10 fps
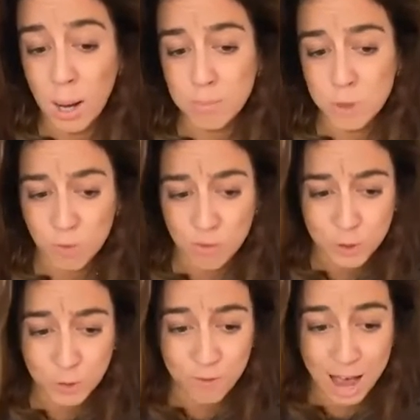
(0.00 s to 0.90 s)

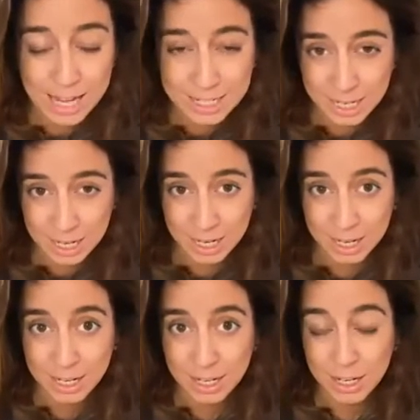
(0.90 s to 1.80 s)
So Vata,
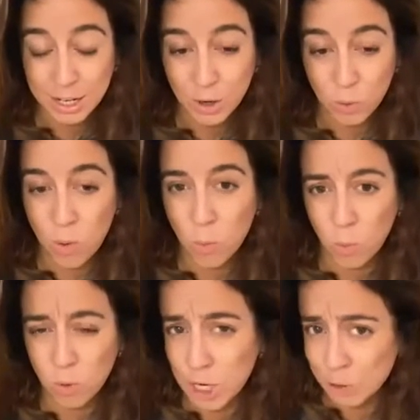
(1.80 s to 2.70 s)
do
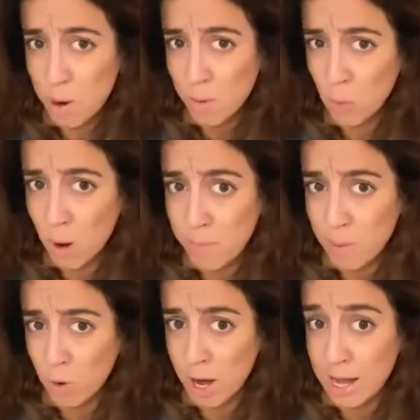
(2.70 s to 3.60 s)
you guys remember
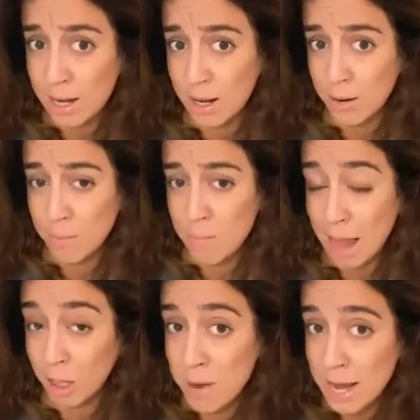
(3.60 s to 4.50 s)
what
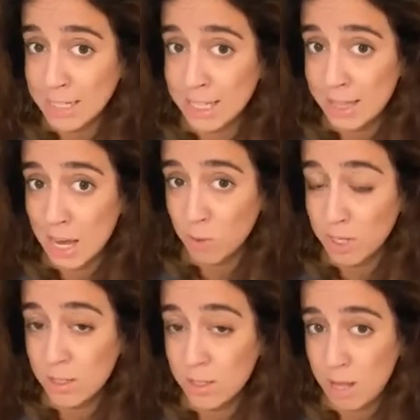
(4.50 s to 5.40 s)
element I said that
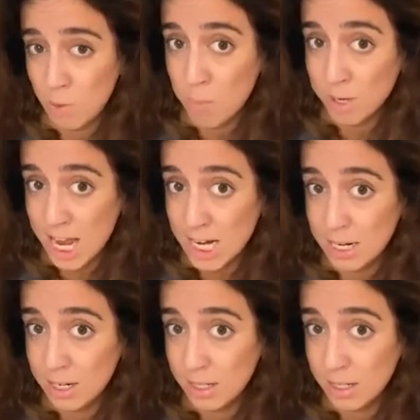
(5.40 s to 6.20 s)
represented?